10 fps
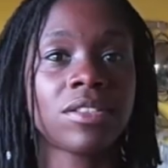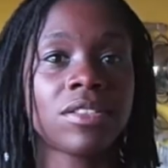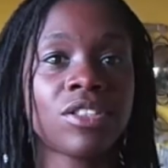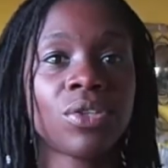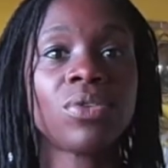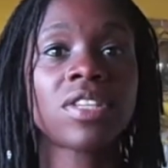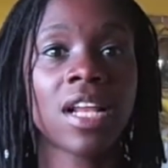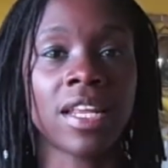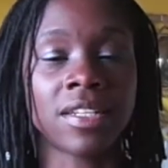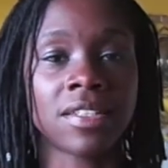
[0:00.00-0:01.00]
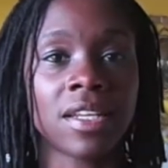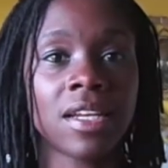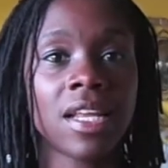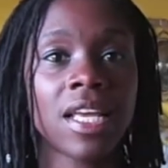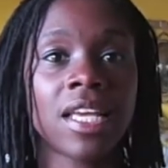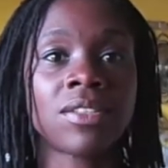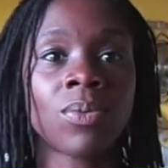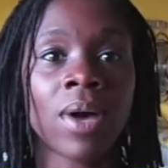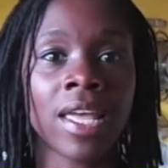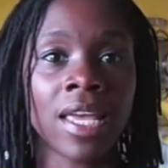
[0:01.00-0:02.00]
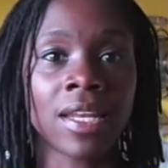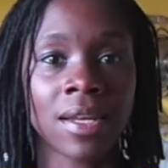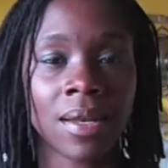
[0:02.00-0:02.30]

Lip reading: Juice cleansing is a way in